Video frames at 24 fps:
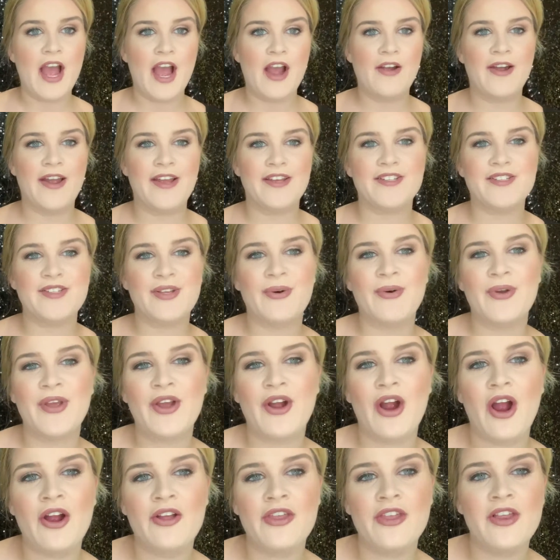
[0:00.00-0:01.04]
All right, so
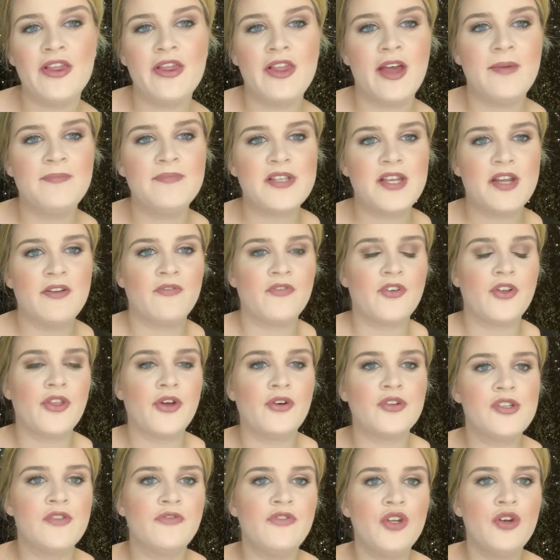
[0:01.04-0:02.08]
here are the lips, and for
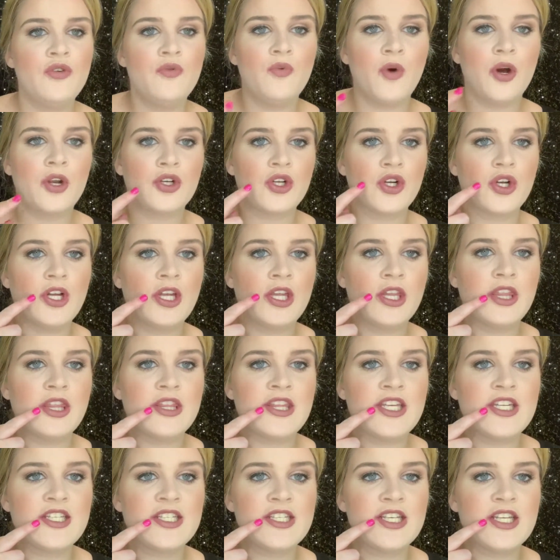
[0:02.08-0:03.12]
those of you wondering,
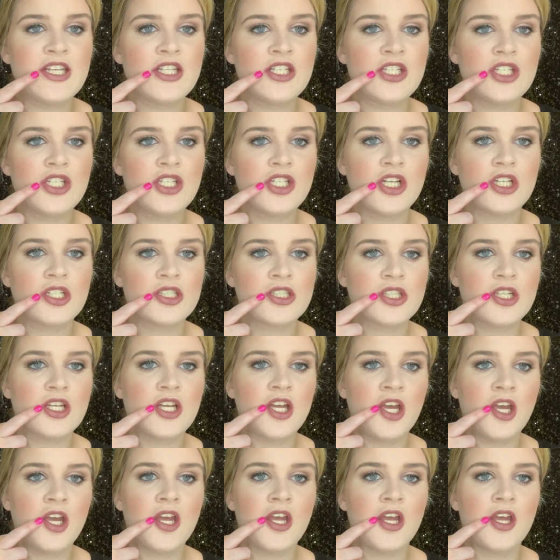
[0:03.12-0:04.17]
this is just
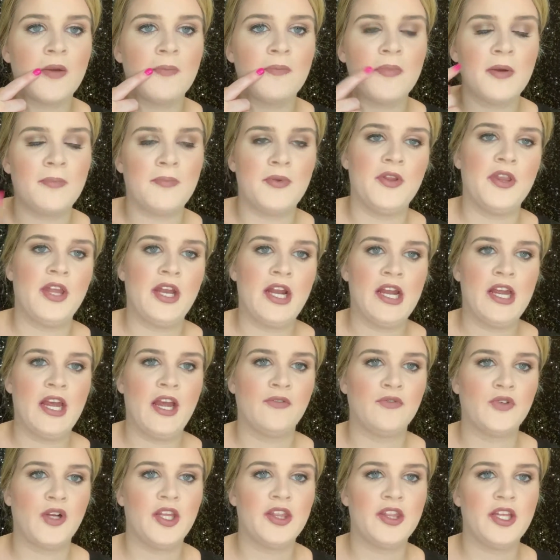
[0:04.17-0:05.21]
a pimple that I
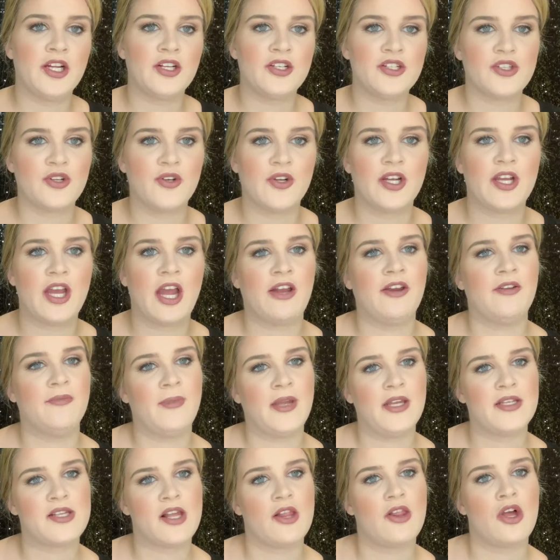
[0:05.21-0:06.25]
have right there, so it kind of
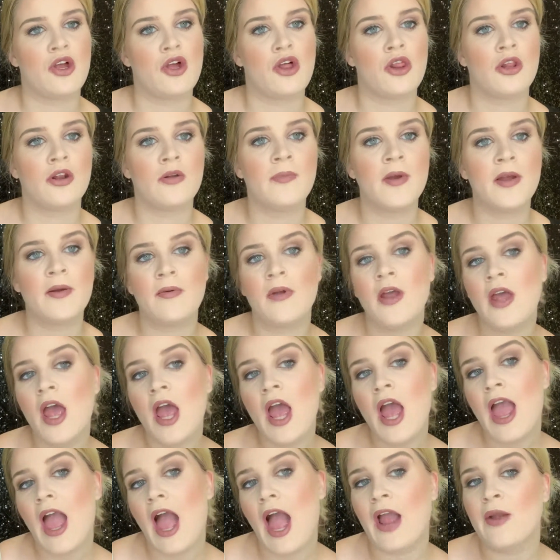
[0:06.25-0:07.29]
makes it look a little bit.
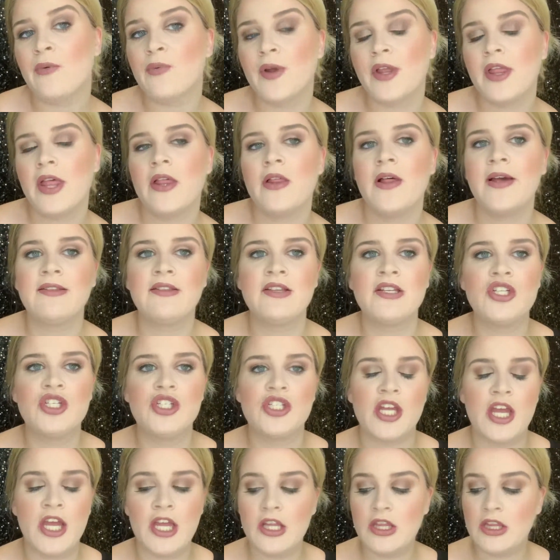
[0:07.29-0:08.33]
I really like the
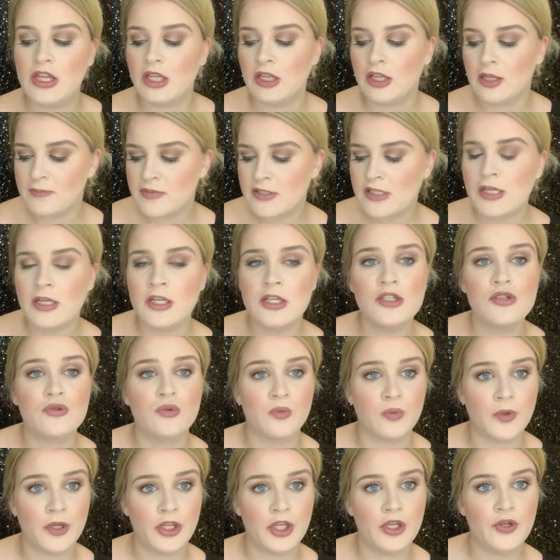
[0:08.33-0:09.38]
shade. The lipstick is
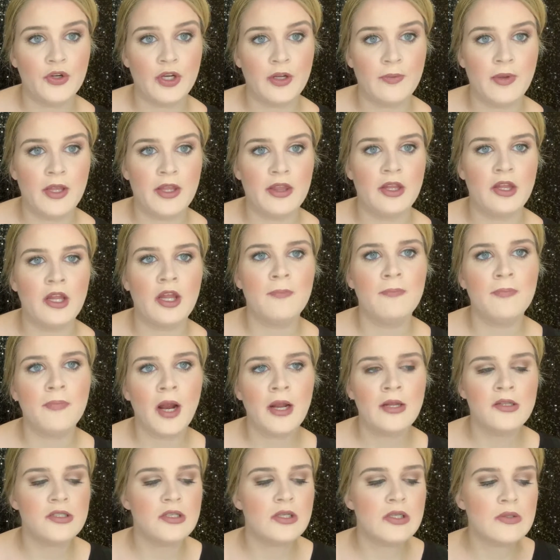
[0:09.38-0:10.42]
really creamy. The lip
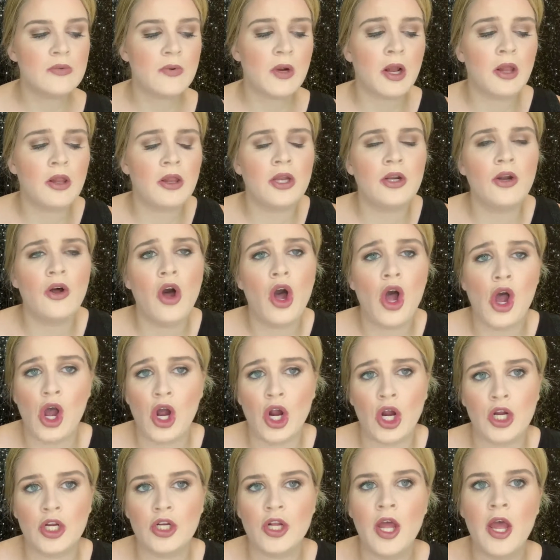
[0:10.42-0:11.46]
pencils were a little
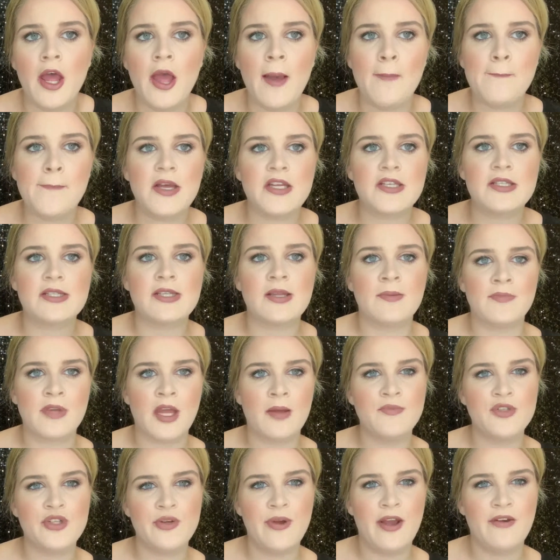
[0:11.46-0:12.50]
hard, but
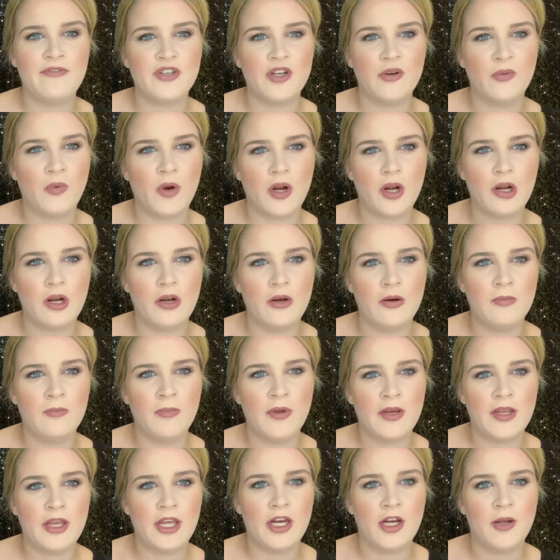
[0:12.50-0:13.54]
sometimes you have to work
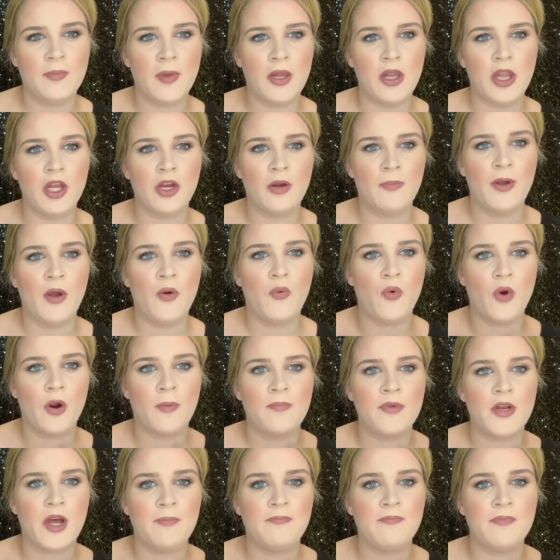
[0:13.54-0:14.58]
them and get them a little bit
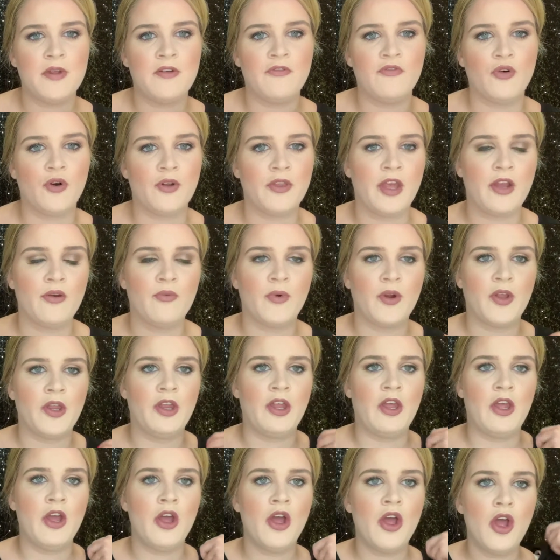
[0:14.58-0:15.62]
warmed up before they
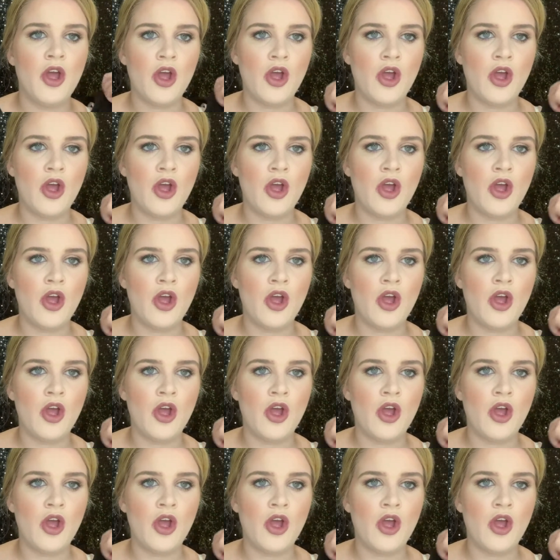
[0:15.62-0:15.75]
really